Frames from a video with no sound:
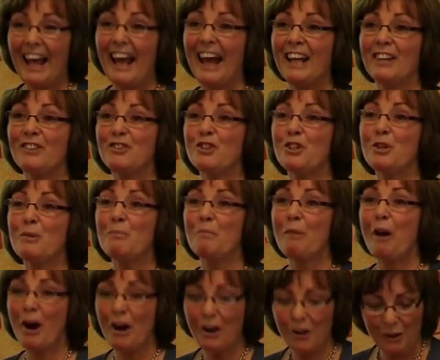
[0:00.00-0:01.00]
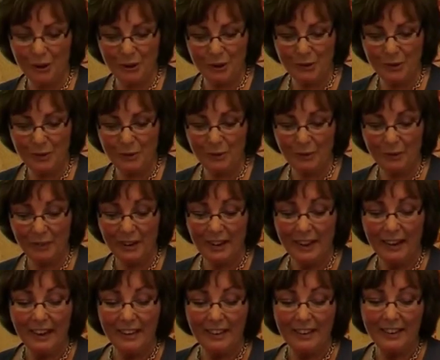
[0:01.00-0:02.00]
And tomorrow,
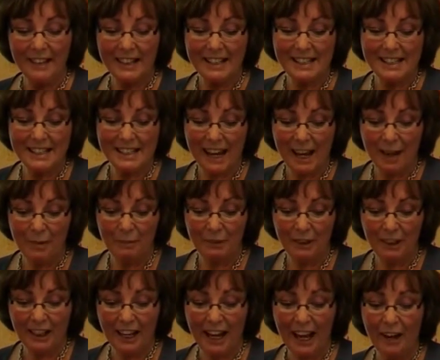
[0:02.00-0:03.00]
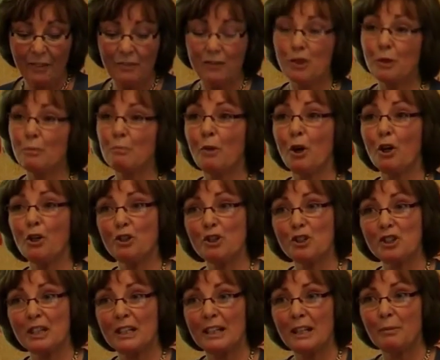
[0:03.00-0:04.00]
the deputy, after
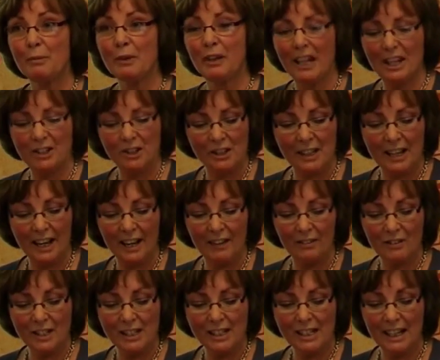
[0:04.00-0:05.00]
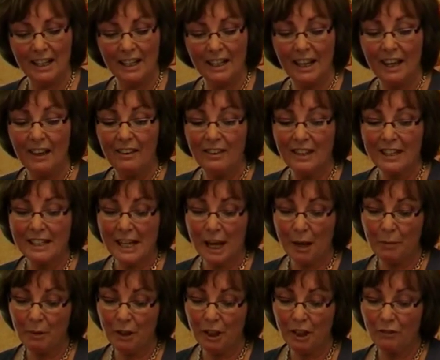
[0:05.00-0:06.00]
much deliberation, I have to say, the
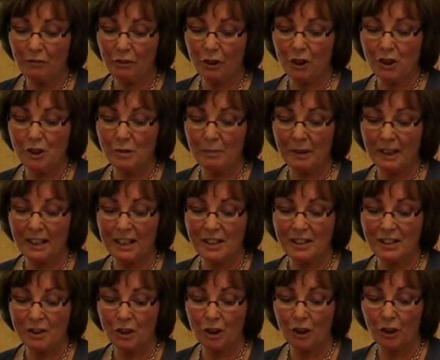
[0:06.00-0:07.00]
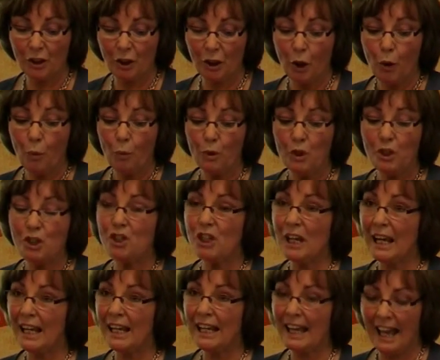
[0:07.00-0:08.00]
Deputy First Minister will
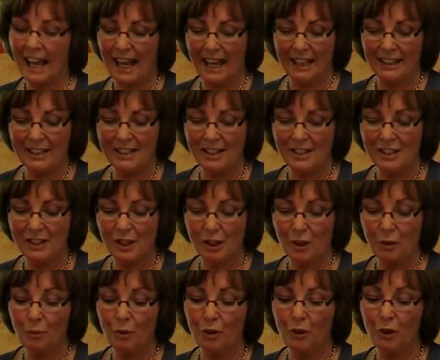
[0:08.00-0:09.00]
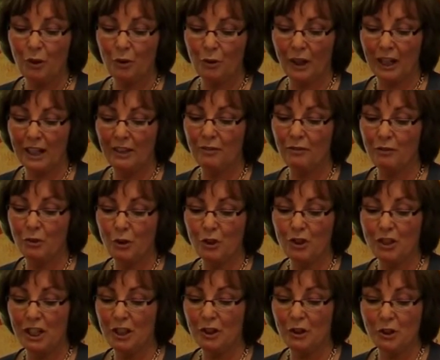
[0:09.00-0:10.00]
shake hands with the great
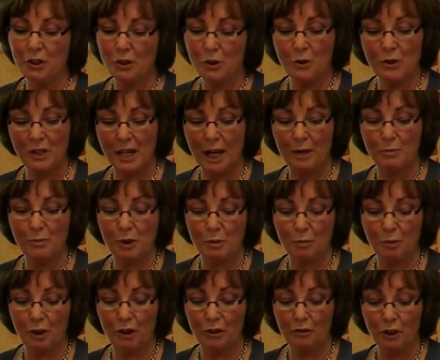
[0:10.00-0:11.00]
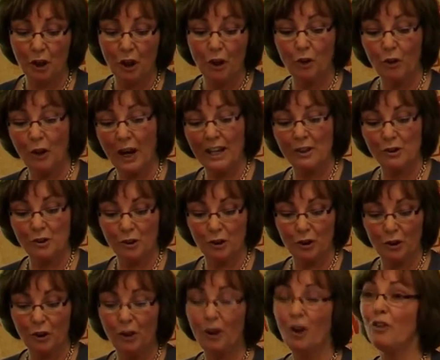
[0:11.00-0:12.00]
14 or so times removed
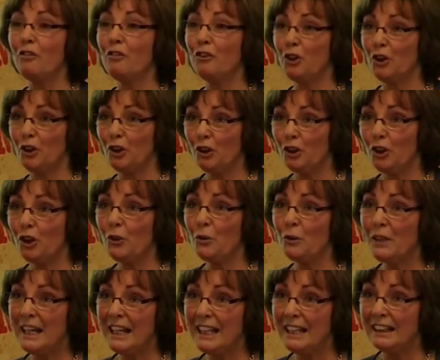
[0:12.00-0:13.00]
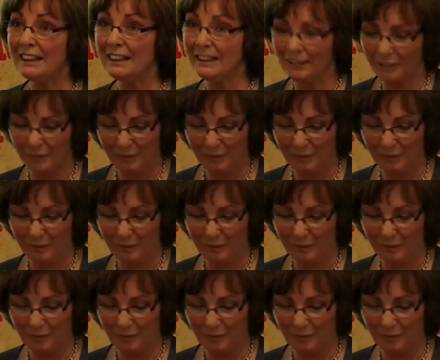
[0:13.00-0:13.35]
granddaughter of Hugh O'Neill.